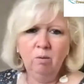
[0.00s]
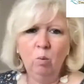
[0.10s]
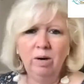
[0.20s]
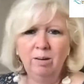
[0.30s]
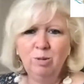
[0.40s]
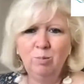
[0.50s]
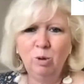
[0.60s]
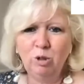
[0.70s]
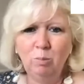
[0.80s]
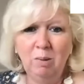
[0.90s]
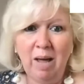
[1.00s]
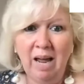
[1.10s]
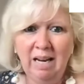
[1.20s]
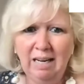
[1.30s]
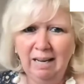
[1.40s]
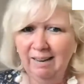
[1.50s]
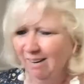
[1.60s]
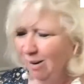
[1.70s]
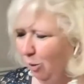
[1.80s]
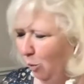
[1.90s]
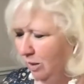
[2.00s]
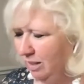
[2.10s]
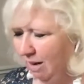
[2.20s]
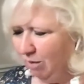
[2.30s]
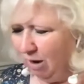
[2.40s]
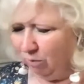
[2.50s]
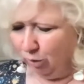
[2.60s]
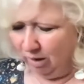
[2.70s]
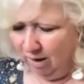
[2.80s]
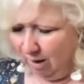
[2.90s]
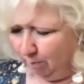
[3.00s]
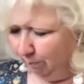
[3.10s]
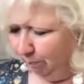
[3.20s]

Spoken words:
what I'm supposed to be painting once I've covered it up.